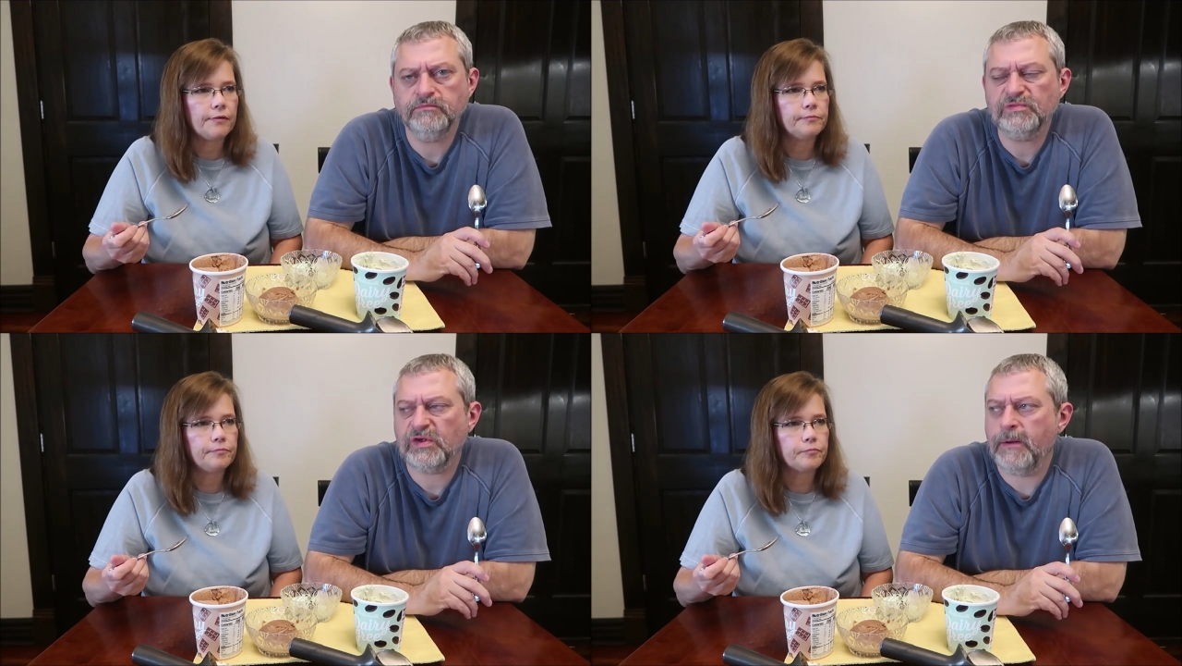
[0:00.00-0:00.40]

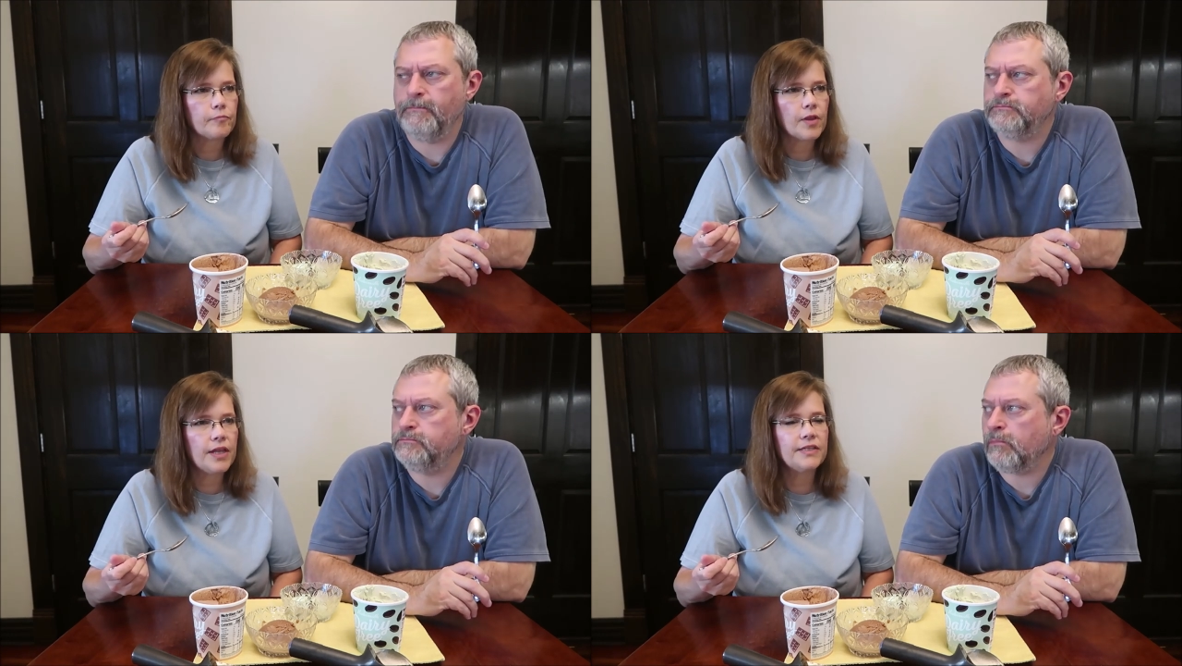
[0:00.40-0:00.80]
Speaker 1: it's good.
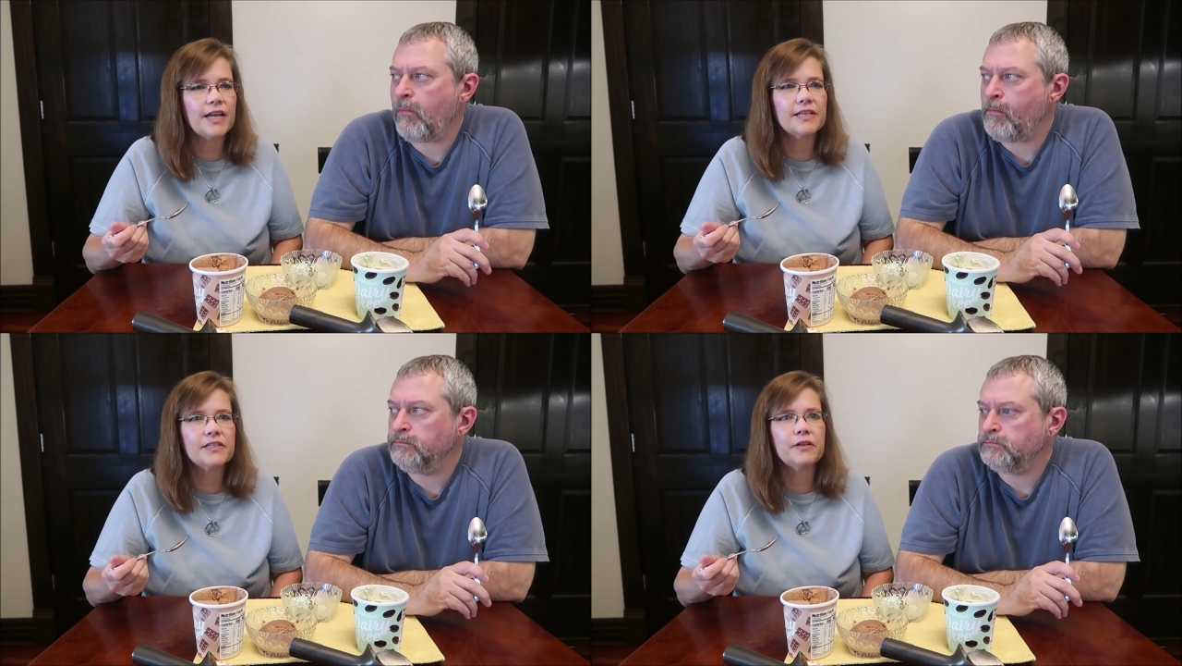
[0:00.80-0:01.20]
It
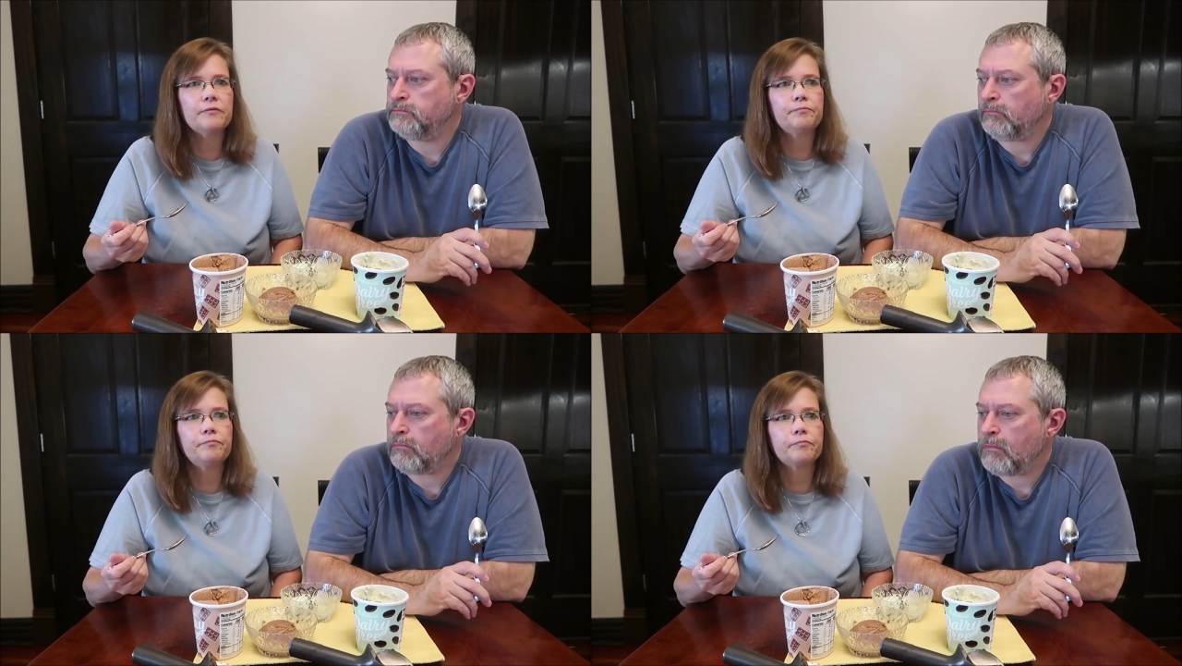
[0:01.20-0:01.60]
doesn't.
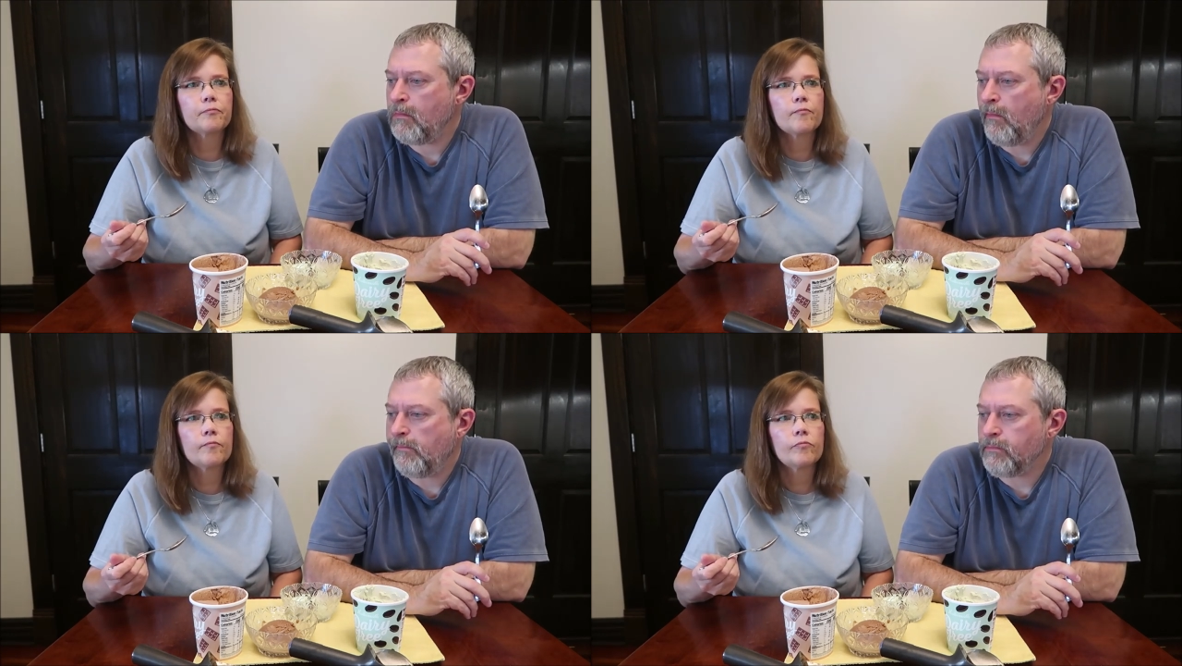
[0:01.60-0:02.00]

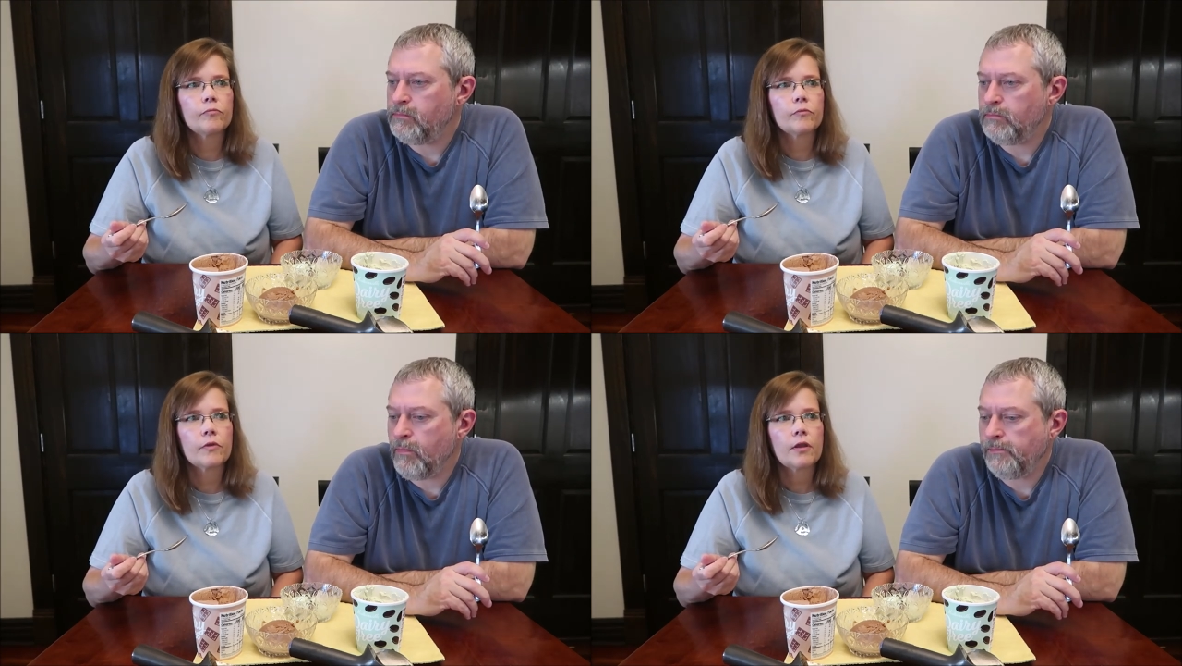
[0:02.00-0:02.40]

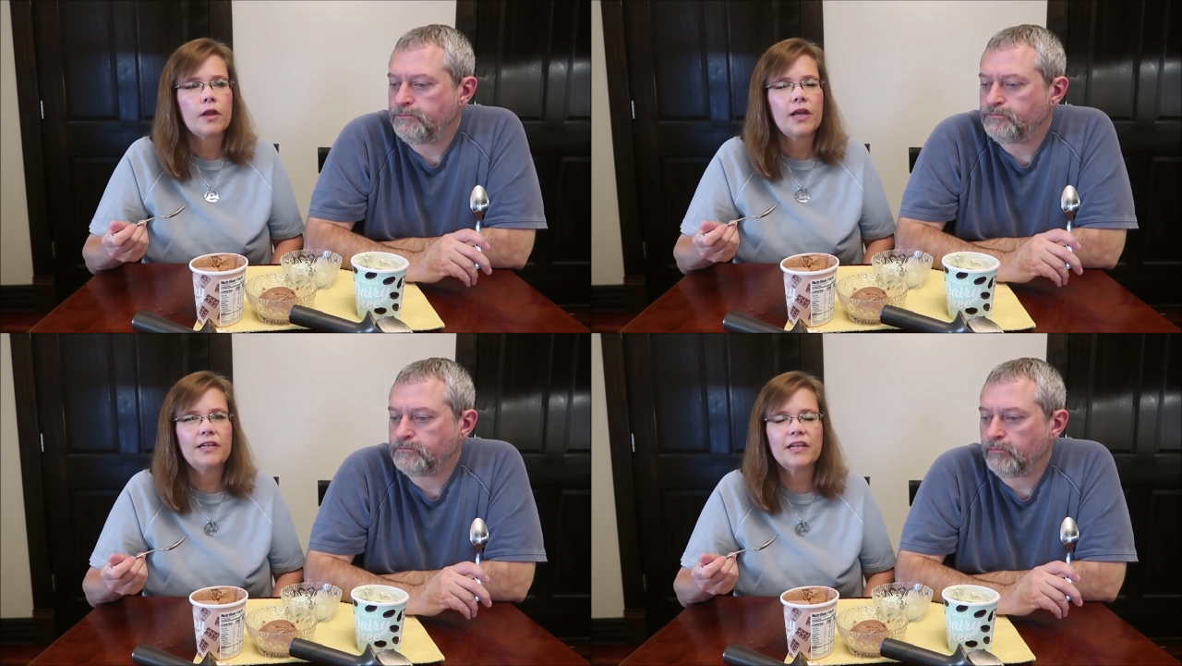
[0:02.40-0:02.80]

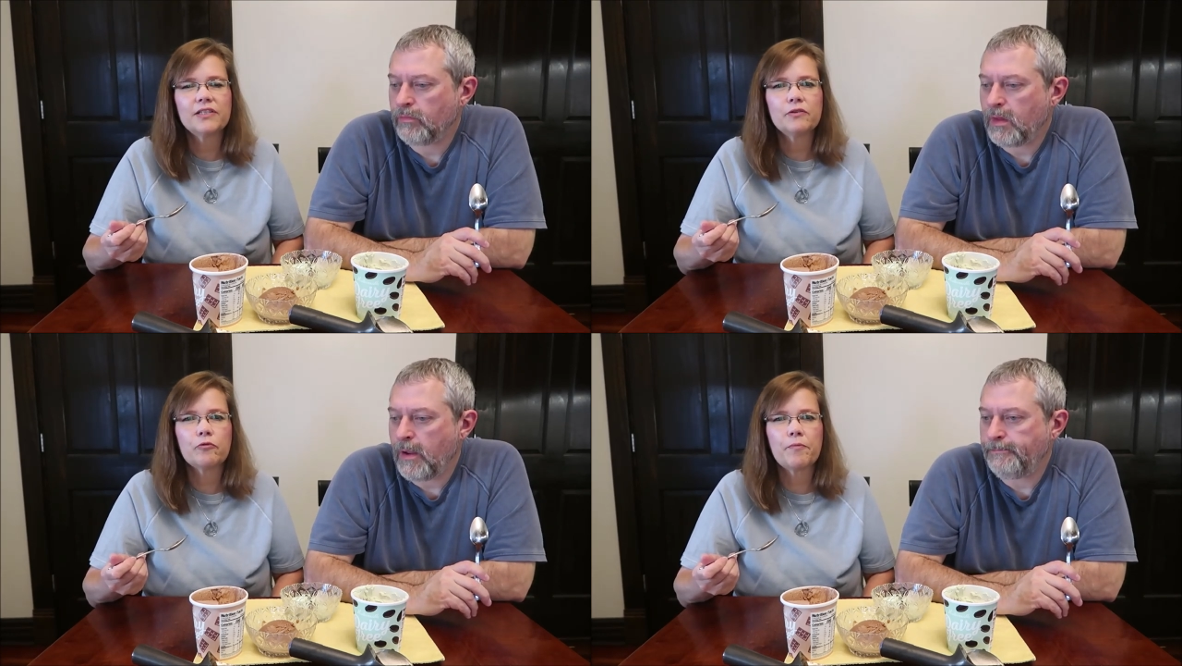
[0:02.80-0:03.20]
It
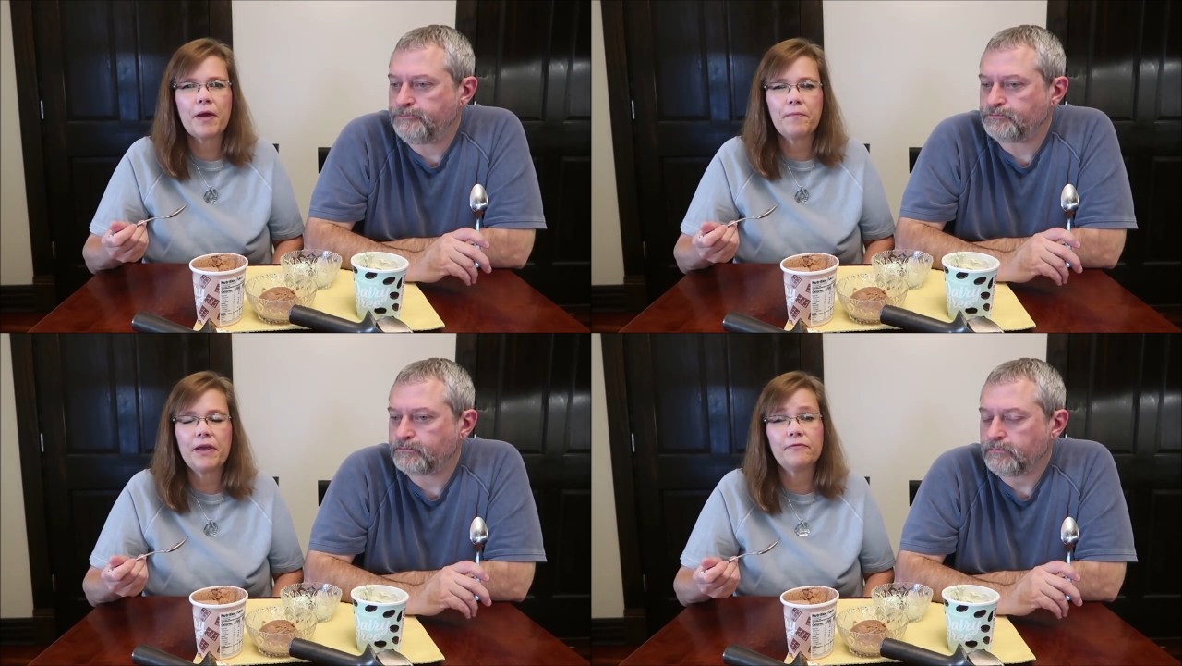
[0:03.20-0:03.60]
doesn't remind me